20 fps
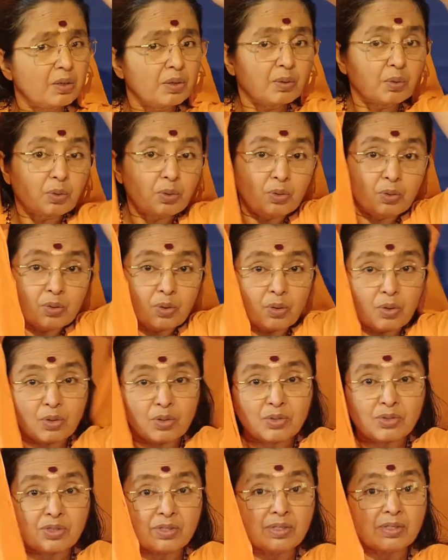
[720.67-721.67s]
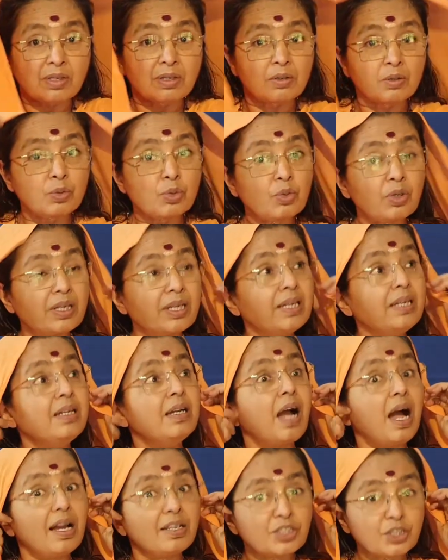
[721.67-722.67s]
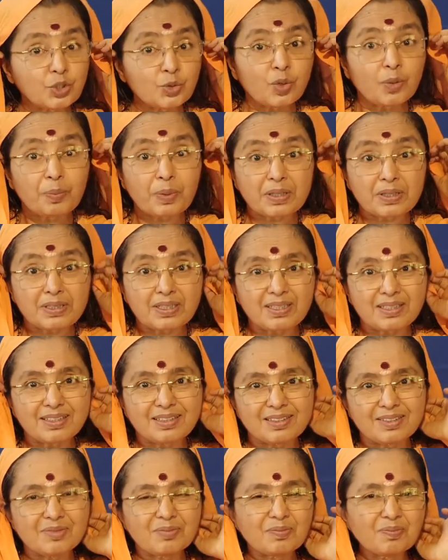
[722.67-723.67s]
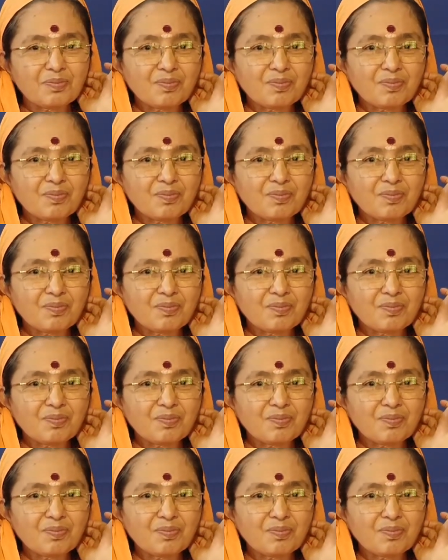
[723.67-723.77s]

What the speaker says: who goes to King Ashwapati.